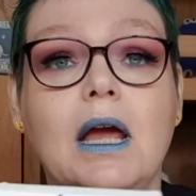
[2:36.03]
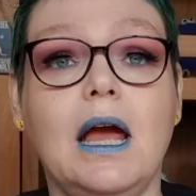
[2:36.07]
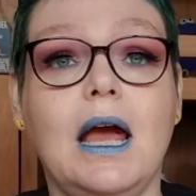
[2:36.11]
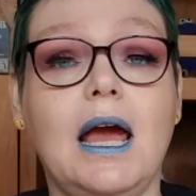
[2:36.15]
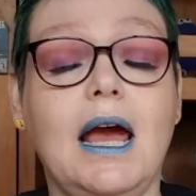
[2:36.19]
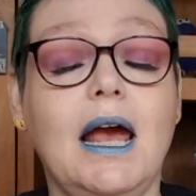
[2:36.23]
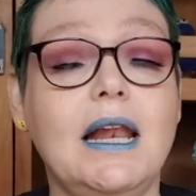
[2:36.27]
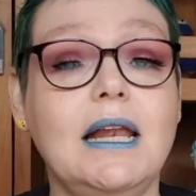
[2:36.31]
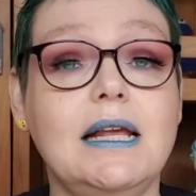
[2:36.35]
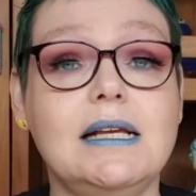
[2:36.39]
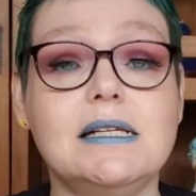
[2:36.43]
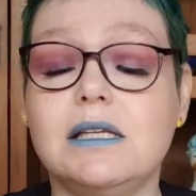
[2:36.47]

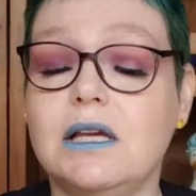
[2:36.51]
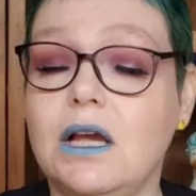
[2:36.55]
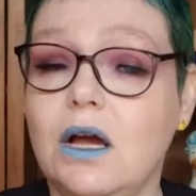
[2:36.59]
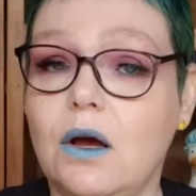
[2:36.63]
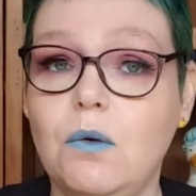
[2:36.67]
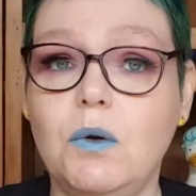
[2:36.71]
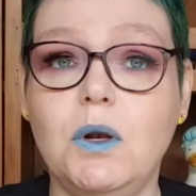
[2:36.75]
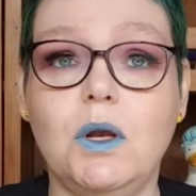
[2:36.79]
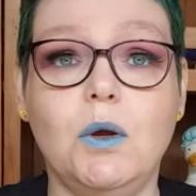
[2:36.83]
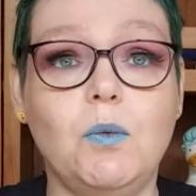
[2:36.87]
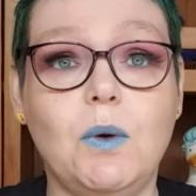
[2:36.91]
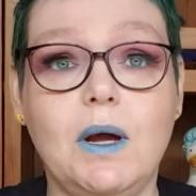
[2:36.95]
And it's the
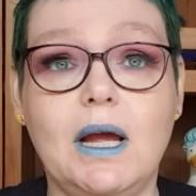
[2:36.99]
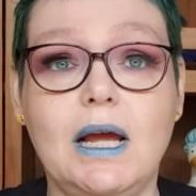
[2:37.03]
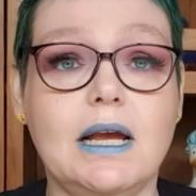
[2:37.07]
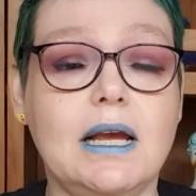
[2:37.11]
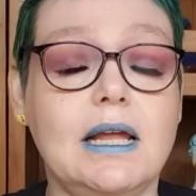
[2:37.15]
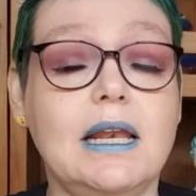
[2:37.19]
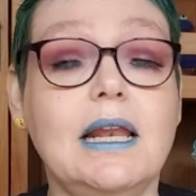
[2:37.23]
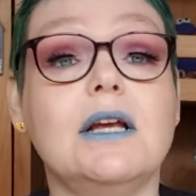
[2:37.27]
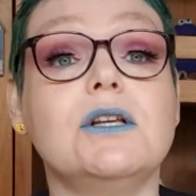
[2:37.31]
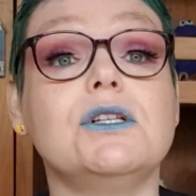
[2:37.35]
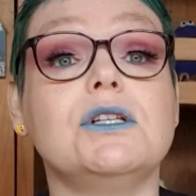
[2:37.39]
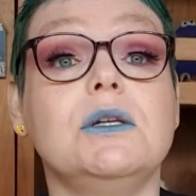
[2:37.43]
only way I
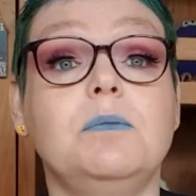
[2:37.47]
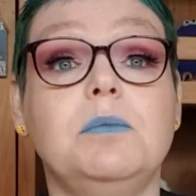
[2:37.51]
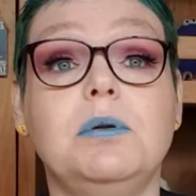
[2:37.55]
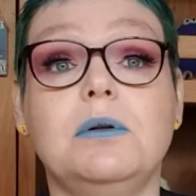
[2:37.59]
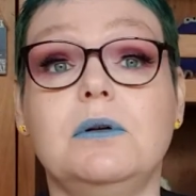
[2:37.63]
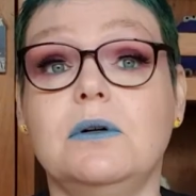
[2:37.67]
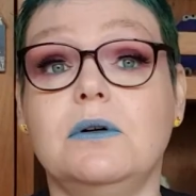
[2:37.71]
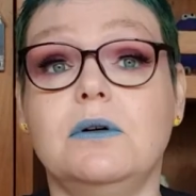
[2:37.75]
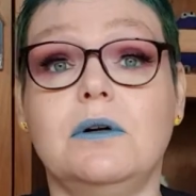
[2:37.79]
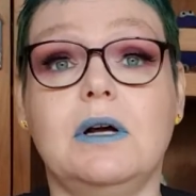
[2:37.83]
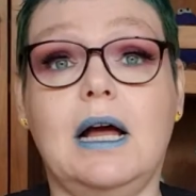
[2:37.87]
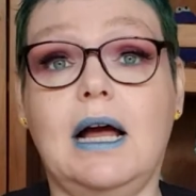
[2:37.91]
can actually
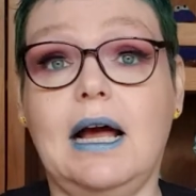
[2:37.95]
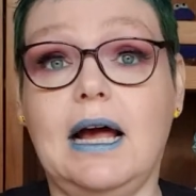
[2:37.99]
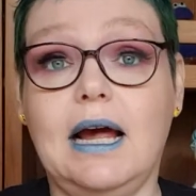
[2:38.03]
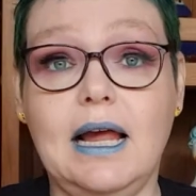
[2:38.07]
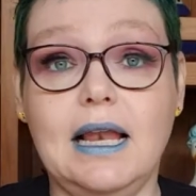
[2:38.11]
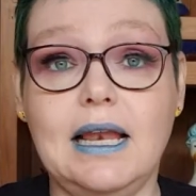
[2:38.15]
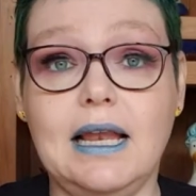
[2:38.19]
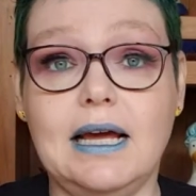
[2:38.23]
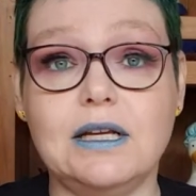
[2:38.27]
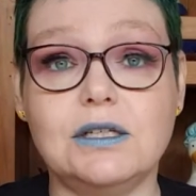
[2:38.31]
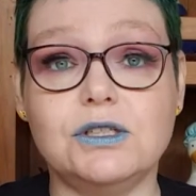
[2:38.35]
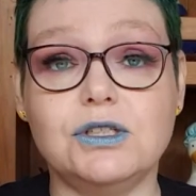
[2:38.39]
put
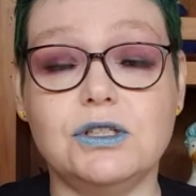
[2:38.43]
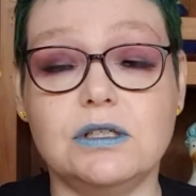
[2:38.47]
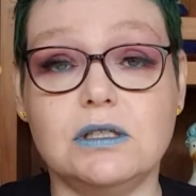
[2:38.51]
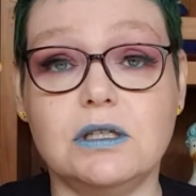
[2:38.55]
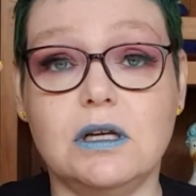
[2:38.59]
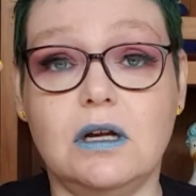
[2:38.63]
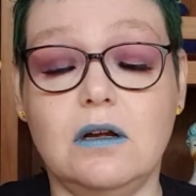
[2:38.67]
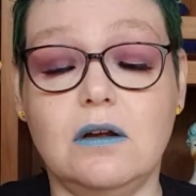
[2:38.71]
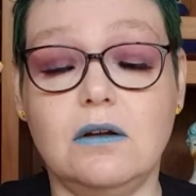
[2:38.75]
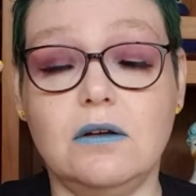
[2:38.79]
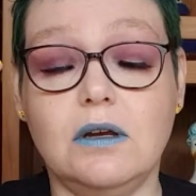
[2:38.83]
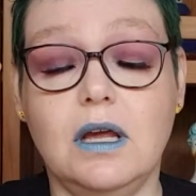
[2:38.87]
eyelashes
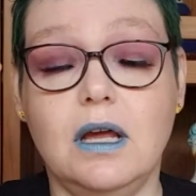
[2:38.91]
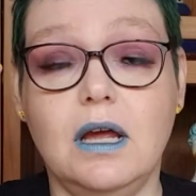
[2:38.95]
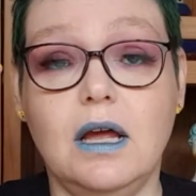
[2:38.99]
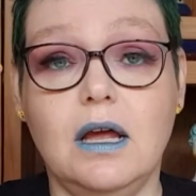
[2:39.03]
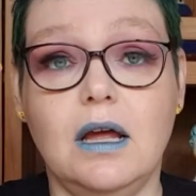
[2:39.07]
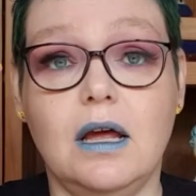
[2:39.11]
on.